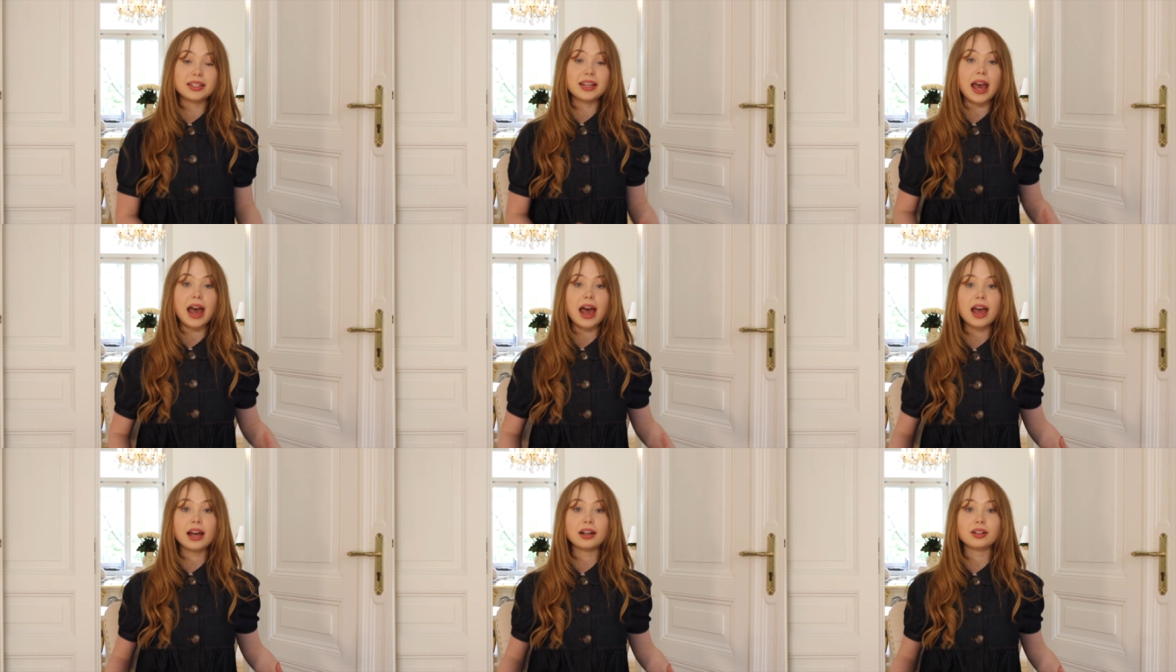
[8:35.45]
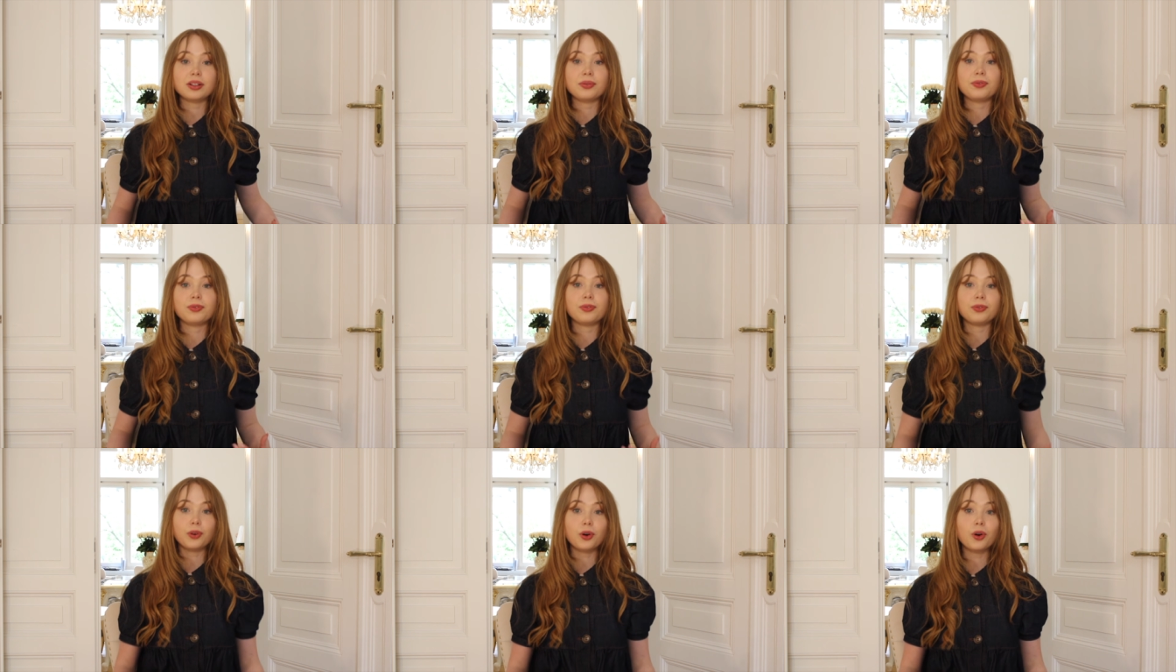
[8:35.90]
the act of
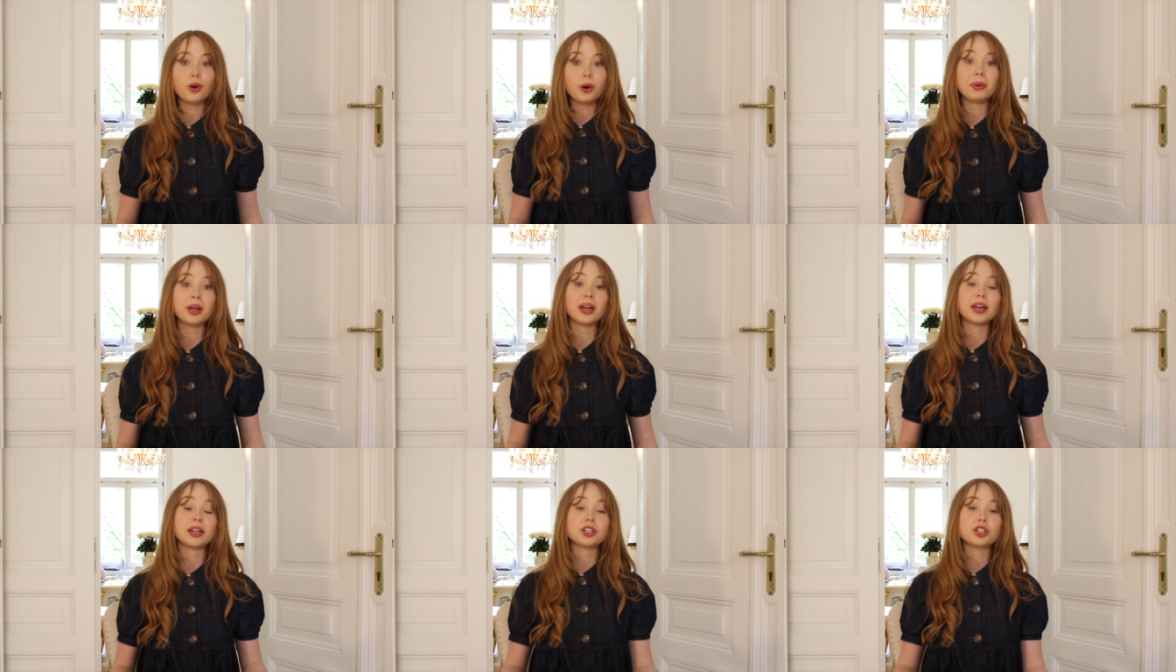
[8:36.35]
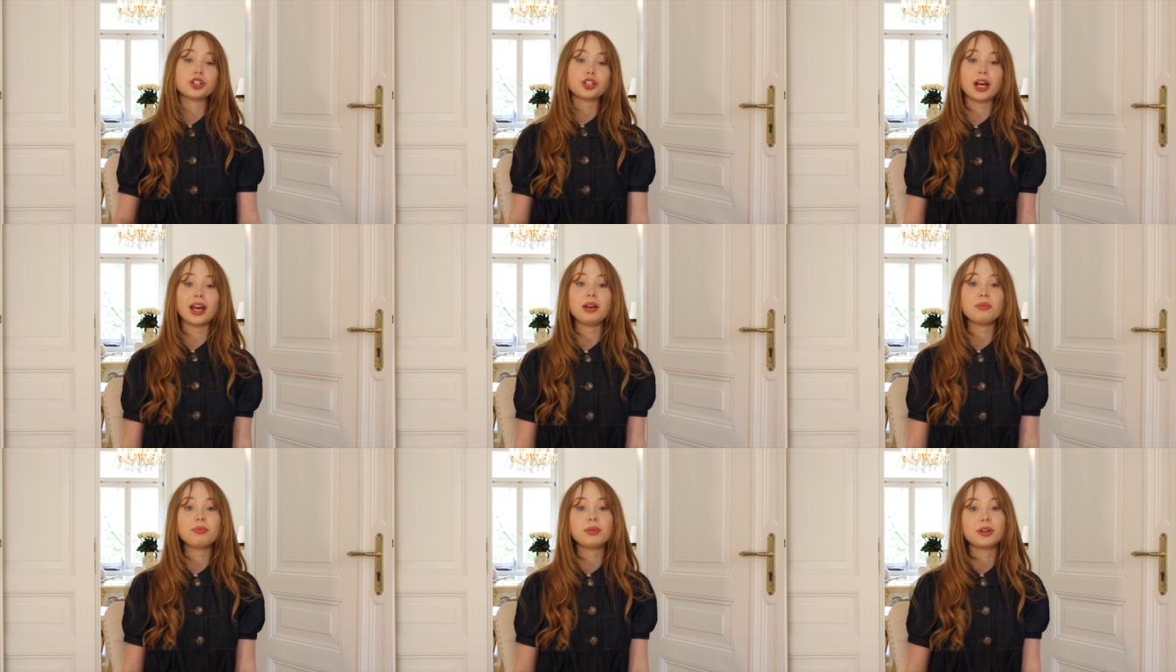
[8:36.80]
forming and
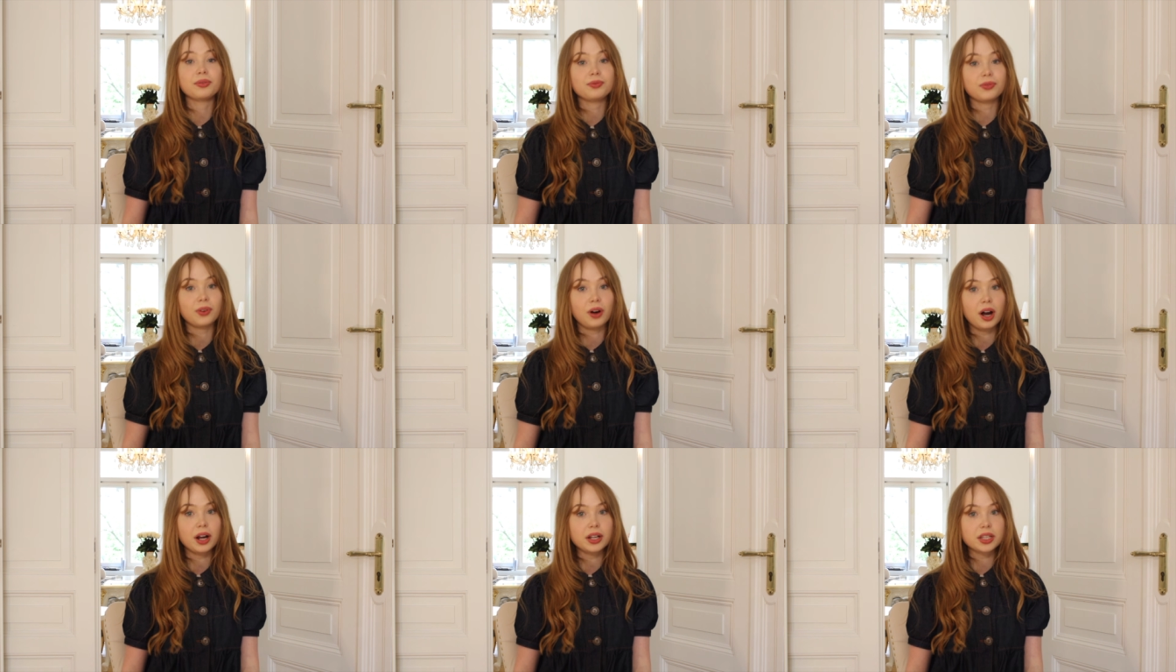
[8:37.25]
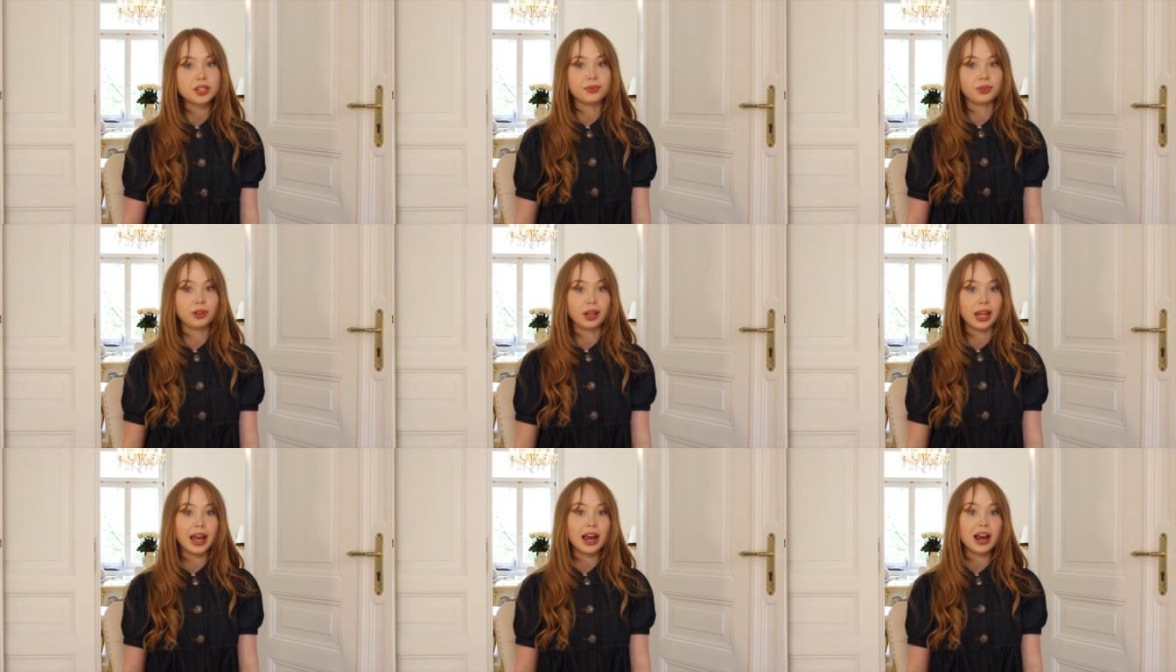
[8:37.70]
shaping thoughts
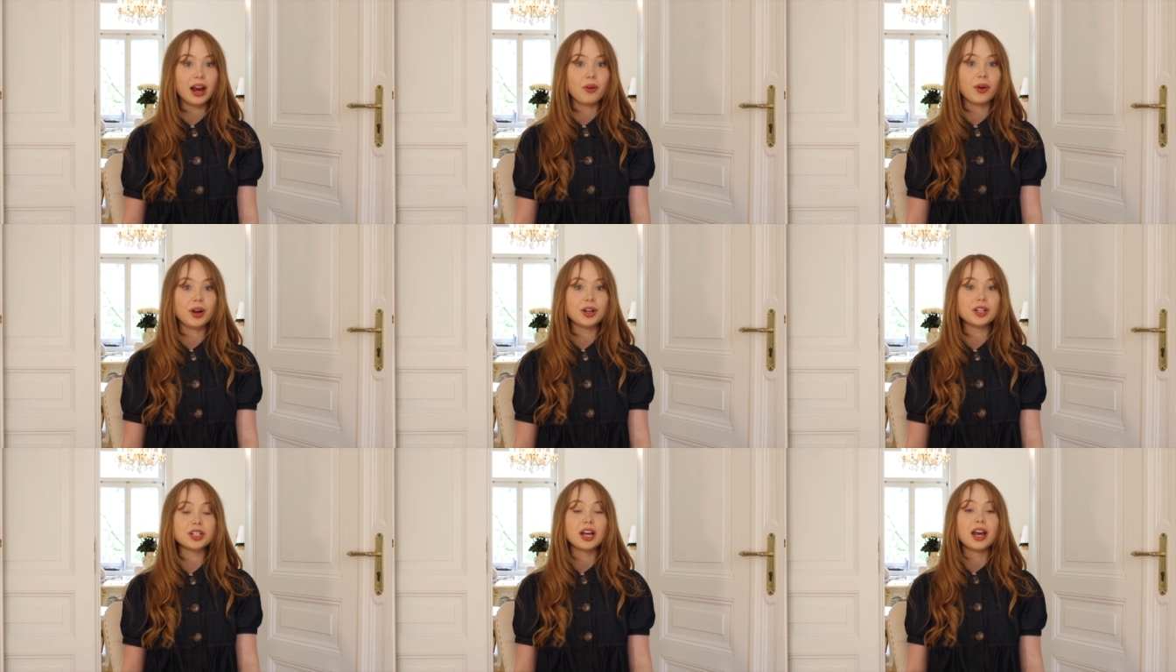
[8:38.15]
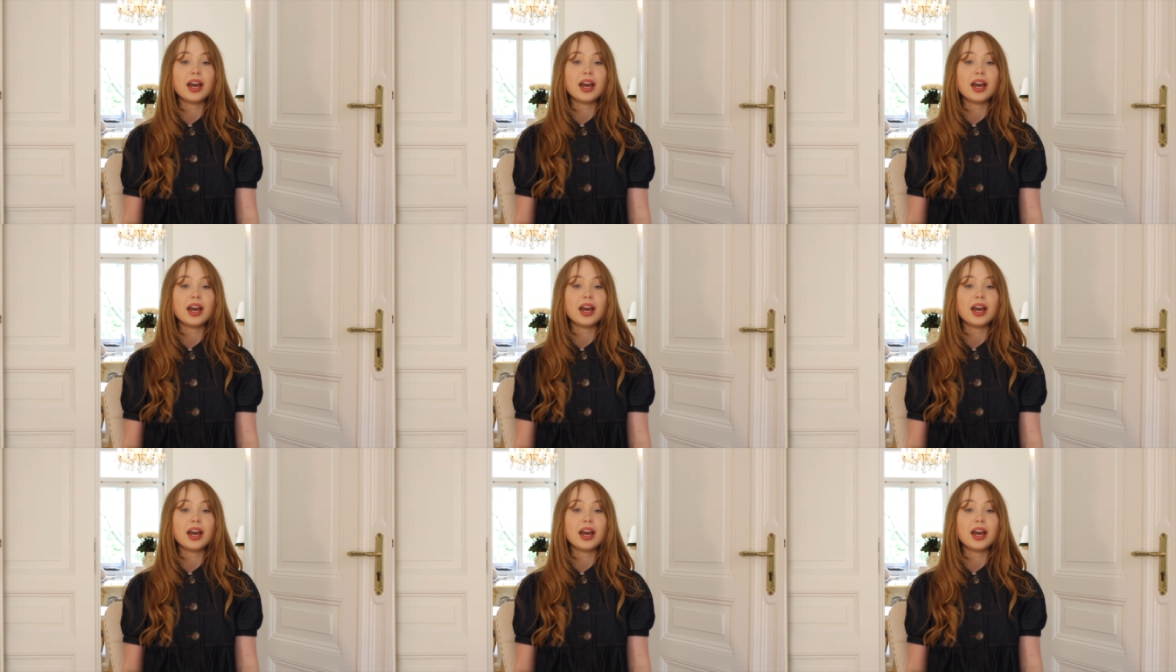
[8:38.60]
through language,